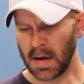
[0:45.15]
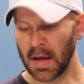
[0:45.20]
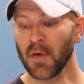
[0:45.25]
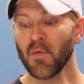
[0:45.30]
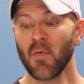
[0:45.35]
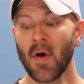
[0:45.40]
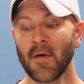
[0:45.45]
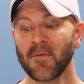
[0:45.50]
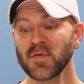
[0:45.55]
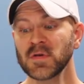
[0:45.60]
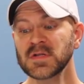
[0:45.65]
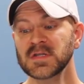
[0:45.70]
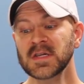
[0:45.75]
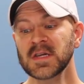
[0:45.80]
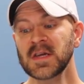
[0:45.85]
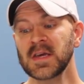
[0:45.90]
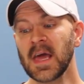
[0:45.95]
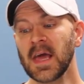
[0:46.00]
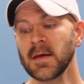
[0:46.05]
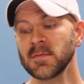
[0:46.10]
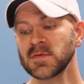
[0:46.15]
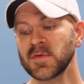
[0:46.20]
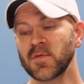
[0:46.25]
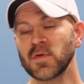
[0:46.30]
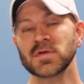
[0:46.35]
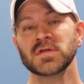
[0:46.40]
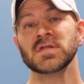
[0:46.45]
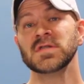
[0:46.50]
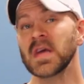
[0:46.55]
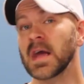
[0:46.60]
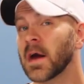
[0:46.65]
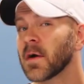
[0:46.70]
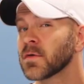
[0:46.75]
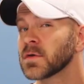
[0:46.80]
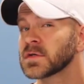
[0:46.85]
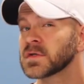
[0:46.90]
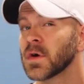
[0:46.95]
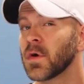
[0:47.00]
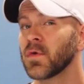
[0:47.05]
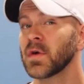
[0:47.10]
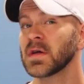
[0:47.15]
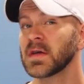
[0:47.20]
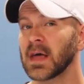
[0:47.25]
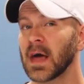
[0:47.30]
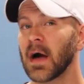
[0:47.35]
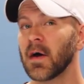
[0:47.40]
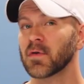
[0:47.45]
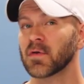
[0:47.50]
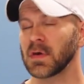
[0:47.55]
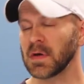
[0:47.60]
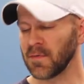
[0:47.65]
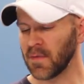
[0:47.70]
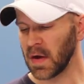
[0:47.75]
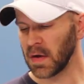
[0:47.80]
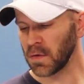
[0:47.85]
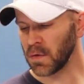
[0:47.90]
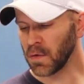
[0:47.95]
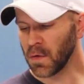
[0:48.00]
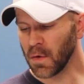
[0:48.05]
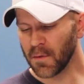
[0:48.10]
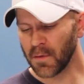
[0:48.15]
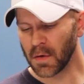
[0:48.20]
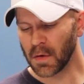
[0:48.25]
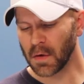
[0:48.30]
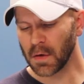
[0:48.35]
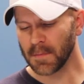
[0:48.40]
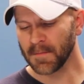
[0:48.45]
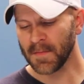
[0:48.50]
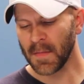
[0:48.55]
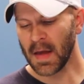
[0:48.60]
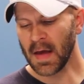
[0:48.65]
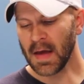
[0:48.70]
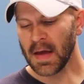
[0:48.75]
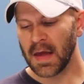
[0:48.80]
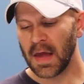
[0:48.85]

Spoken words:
In reference to games versus Arizona, Calgary, and Vancouver,